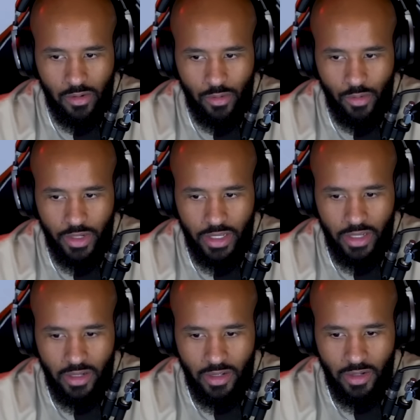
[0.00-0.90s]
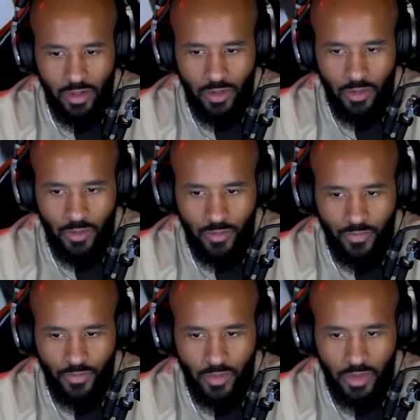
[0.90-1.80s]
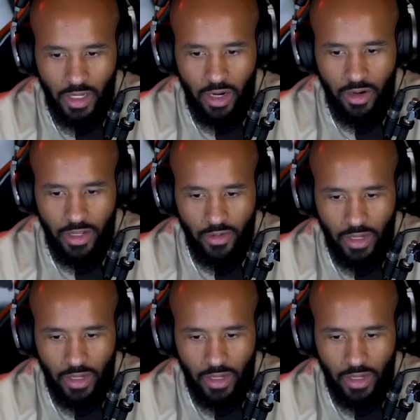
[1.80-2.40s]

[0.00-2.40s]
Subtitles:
Ooh. There it is.